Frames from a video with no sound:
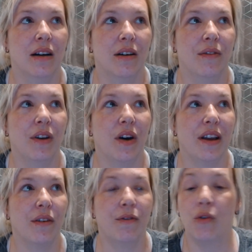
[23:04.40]
for like
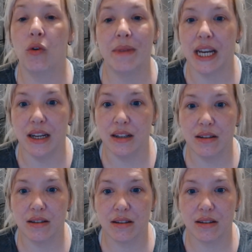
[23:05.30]
4
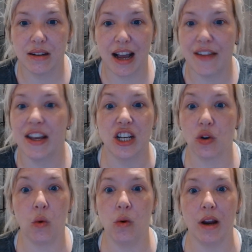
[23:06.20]
minutes, and then it's
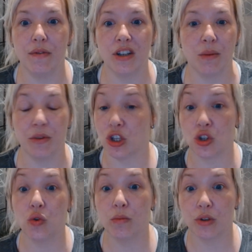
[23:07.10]
all over and done with. The
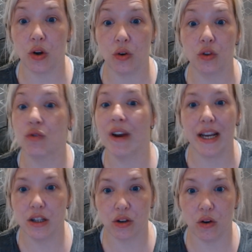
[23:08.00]
storm's gone, the
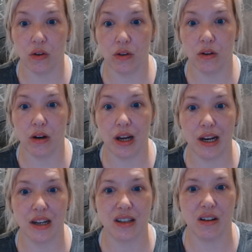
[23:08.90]
rain's gone, and
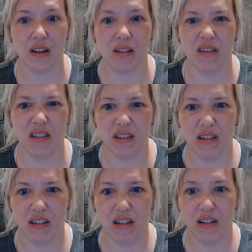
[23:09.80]
it's like,
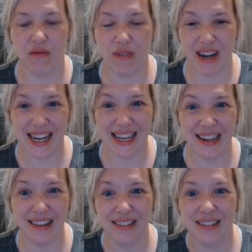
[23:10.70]

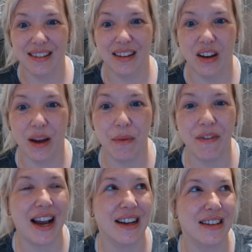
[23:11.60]
really? Like we've
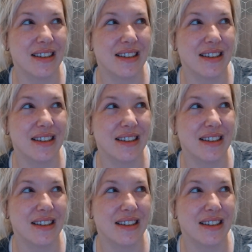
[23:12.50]
had